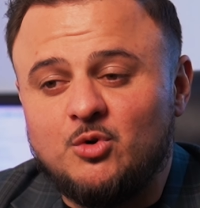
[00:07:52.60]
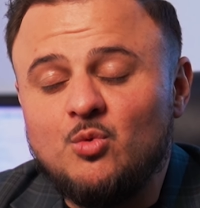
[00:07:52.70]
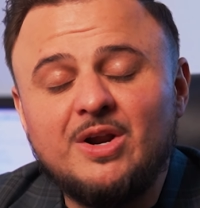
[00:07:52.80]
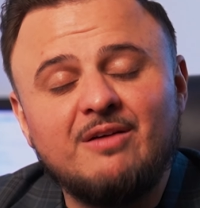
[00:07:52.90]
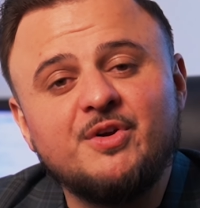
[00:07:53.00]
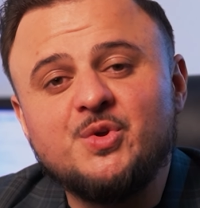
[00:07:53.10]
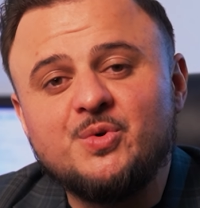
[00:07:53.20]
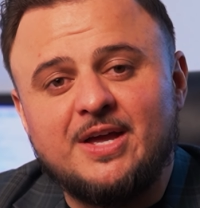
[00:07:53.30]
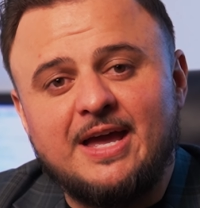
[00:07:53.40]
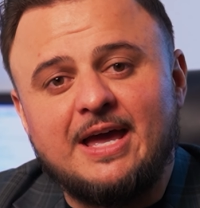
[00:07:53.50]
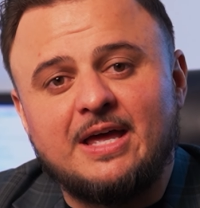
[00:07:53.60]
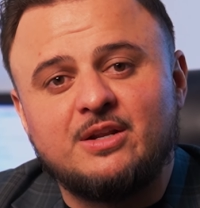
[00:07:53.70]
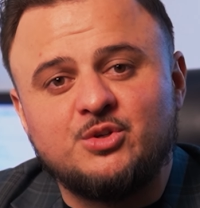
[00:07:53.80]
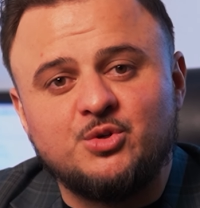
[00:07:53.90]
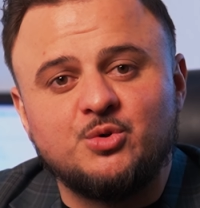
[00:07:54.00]
Do whatever you
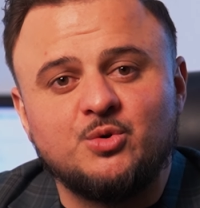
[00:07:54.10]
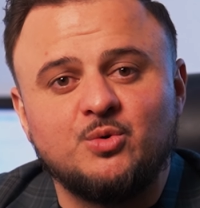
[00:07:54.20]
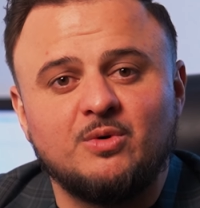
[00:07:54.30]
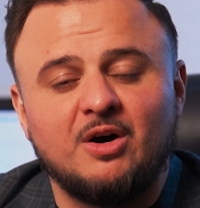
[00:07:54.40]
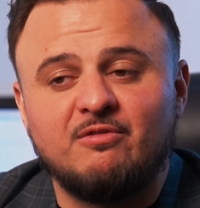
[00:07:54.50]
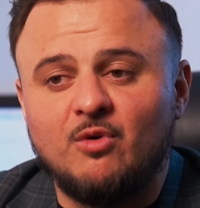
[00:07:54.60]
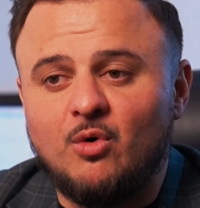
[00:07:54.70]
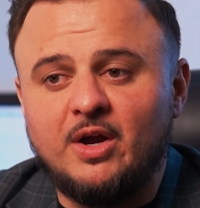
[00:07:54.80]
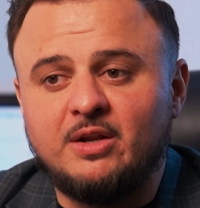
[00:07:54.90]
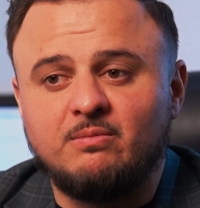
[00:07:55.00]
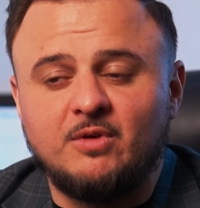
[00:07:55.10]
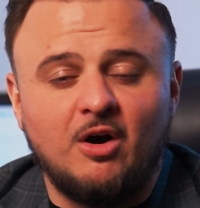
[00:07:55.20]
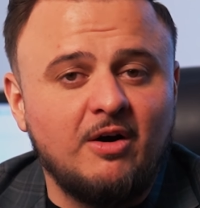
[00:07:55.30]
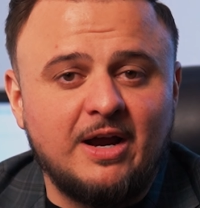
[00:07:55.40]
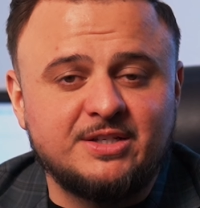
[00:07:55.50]
can to avoid
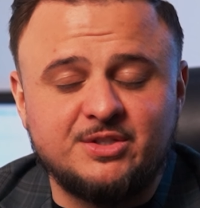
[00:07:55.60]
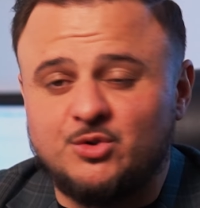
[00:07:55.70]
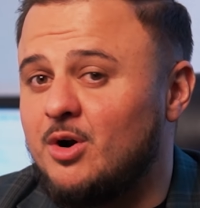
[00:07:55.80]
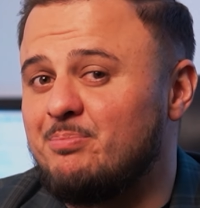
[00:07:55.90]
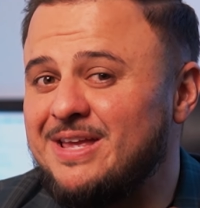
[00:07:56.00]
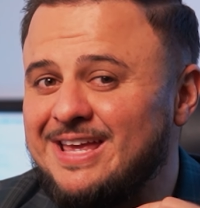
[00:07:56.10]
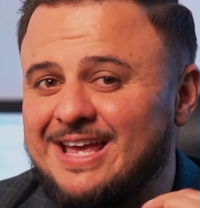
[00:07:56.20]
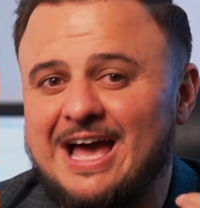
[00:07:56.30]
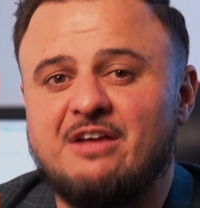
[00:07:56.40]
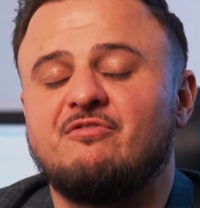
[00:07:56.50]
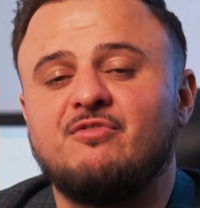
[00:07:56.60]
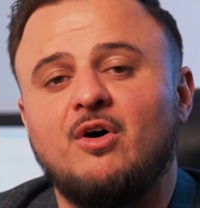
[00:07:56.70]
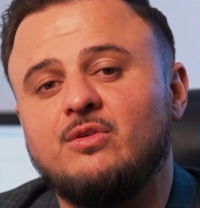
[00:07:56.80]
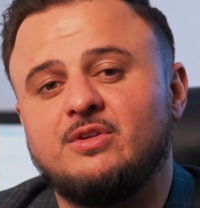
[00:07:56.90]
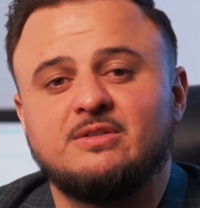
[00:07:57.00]
car accidents or being at
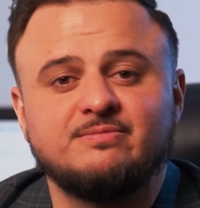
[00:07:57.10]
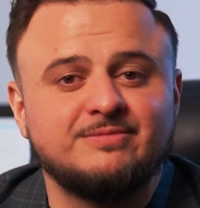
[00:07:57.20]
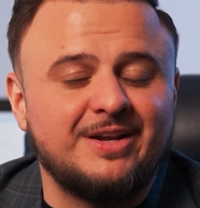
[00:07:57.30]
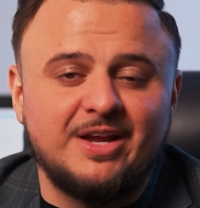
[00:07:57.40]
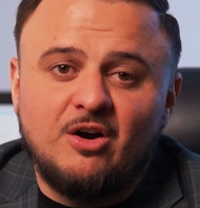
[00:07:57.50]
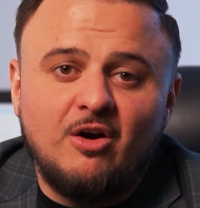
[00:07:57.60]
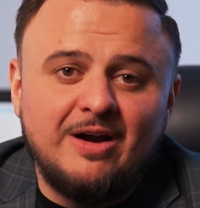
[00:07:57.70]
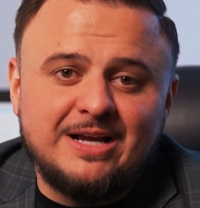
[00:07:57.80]
fault in a car